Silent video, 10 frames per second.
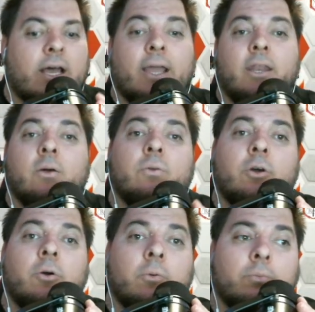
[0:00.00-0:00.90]
I don't
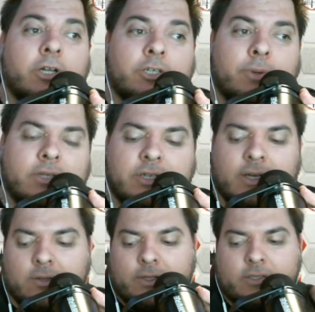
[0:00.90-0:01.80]
know much about the
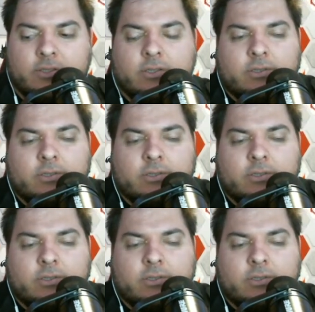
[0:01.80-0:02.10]
Shadowlands,